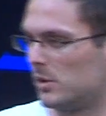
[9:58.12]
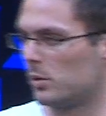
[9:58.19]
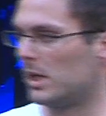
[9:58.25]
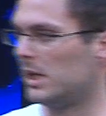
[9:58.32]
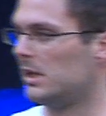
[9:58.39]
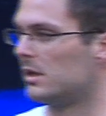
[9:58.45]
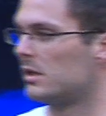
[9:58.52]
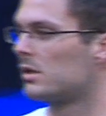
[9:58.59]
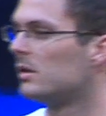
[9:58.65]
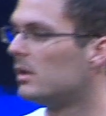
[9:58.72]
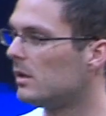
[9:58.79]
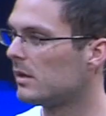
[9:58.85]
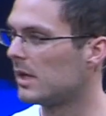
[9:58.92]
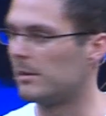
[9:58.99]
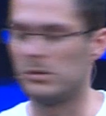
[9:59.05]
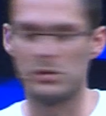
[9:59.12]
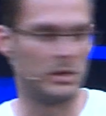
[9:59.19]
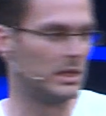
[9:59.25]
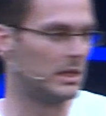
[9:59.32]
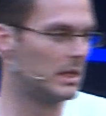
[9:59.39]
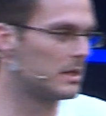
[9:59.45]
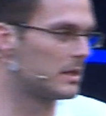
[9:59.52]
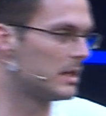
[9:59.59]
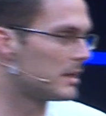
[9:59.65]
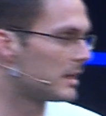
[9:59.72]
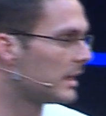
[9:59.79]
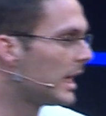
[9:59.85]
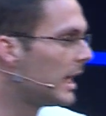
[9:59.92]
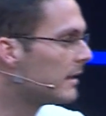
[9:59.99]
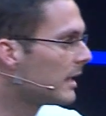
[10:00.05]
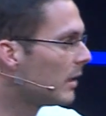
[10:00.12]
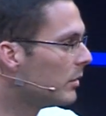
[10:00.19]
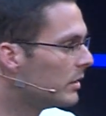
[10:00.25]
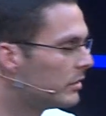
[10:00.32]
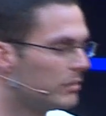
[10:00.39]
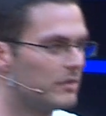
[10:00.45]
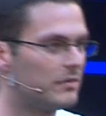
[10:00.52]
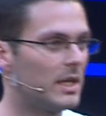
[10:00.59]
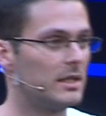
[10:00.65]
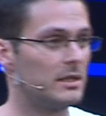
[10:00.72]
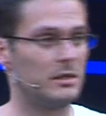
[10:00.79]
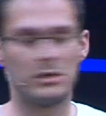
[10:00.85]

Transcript: 20 years old, I'm doing this, this, and that. I want to invite